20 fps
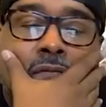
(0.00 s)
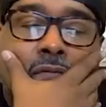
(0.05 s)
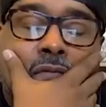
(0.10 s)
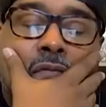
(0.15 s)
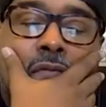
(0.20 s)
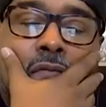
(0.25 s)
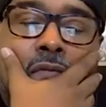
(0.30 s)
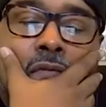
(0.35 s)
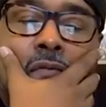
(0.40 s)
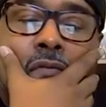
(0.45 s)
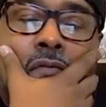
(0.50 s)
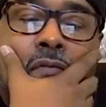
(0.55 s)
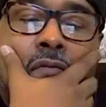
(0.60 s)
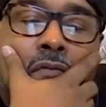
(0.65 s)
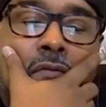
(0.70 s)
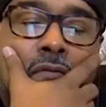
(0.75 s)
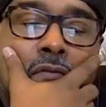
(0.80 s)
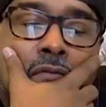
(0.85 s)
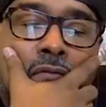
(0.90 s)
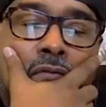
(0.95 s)

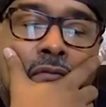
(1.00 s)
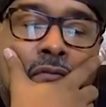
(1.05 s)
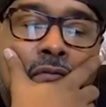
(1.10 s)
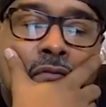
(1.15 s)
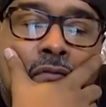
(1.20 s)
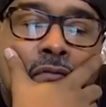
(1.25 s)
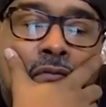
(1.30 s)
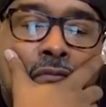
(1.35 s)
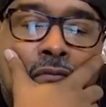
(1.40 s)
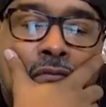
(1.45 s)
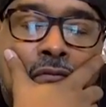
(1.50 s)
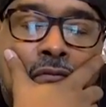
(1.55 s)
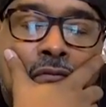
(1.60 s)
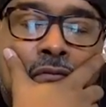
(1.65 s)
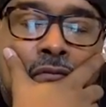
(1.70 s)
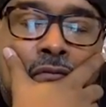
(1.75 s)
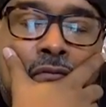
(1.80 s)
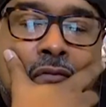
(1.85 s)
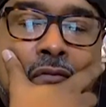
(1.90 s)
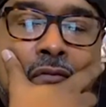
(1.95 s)

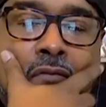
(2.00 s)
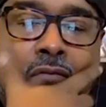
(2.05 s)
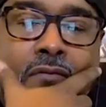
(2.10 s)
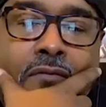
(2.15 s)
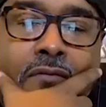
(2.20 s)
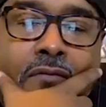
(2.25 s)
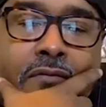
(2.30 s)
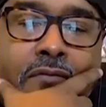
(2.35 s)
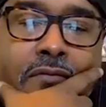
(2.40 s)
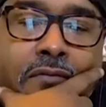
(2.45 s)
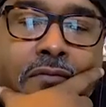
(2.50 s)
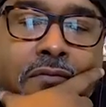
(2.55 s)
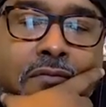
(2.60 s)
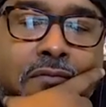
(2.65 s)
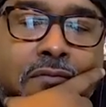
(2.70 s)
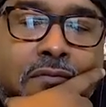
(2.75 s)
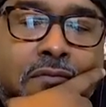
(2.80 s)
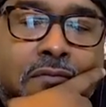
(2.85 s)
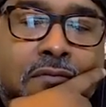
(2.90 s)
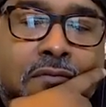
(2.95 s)

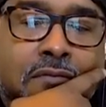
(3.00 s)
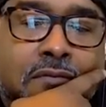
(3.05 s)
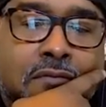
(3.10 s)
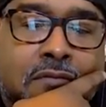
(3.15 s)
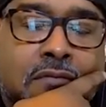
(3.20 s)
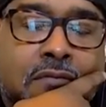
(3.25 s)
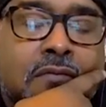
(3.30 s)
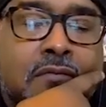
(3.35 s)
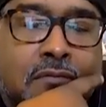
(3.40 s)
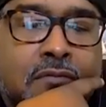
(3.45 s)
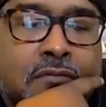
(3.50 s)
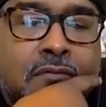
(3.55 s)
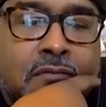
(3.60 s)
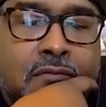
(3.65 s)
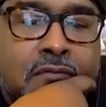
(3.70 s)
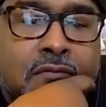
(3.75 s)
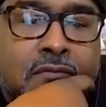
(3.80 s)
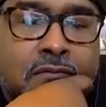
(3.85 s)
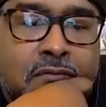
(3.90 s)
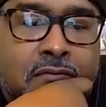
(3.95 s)

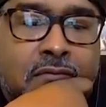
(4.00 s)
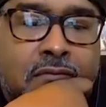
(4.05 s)
The person shown says nothing.